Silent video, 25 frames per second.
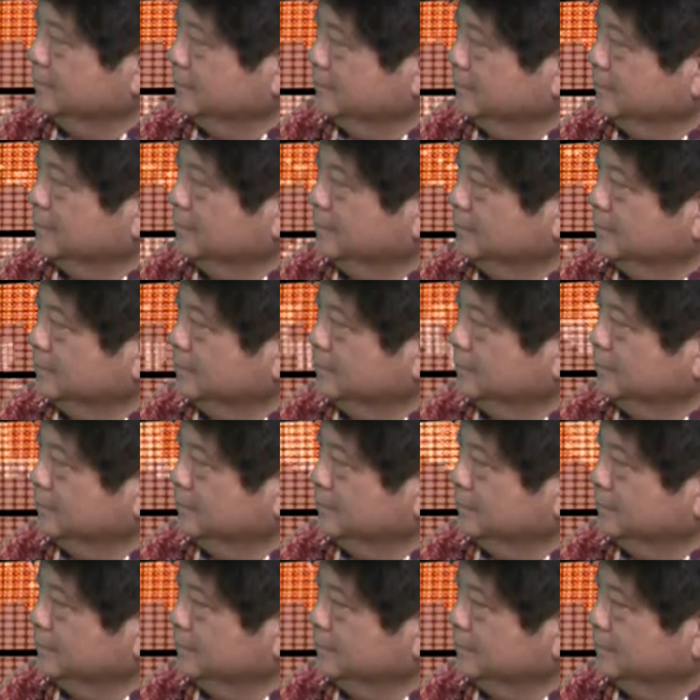
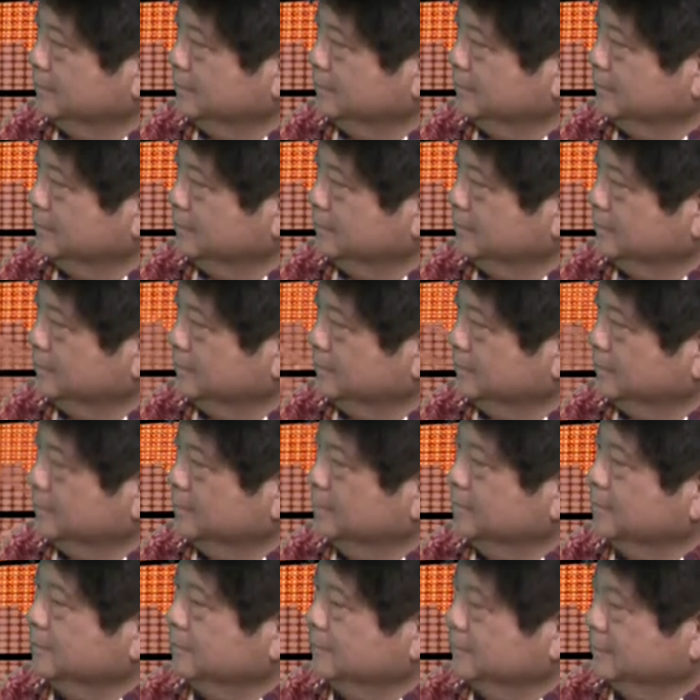
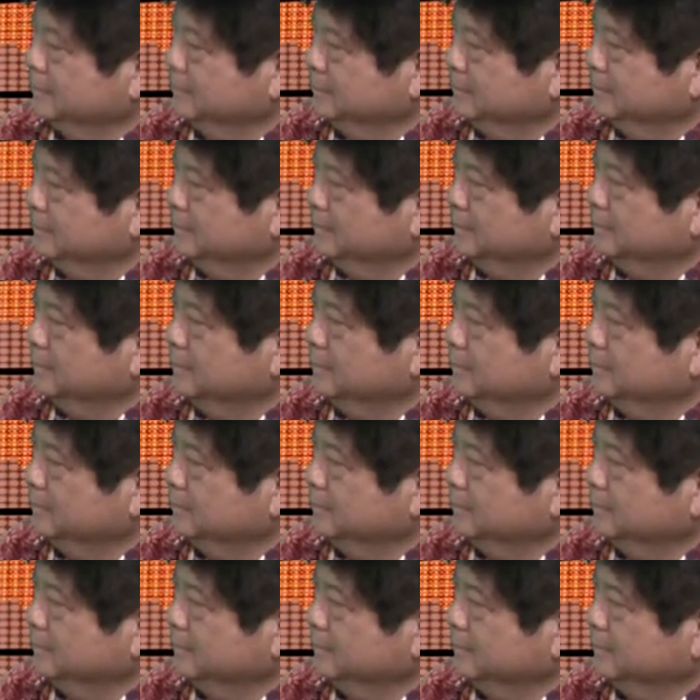
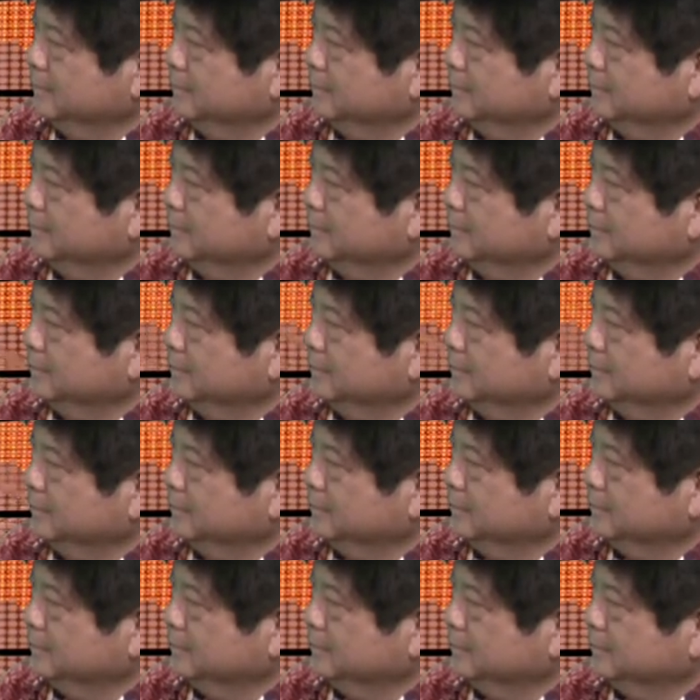
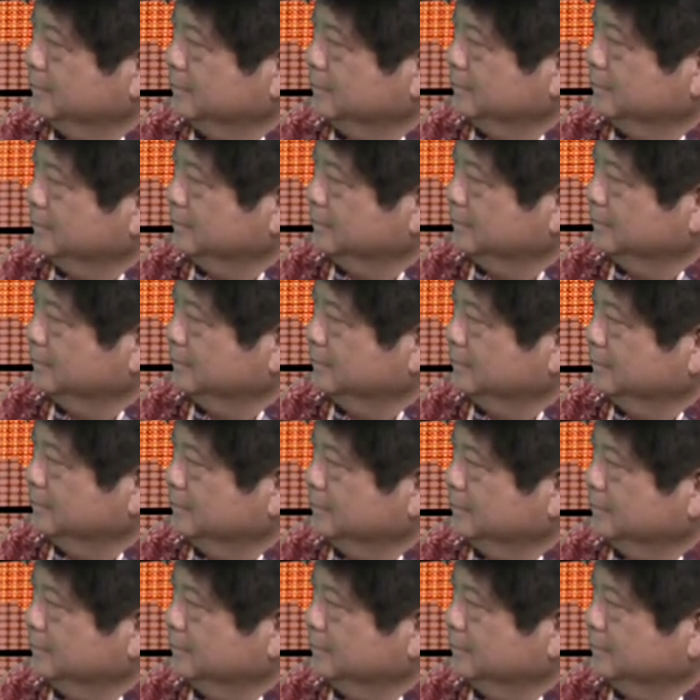No words are spoken by the person on screen.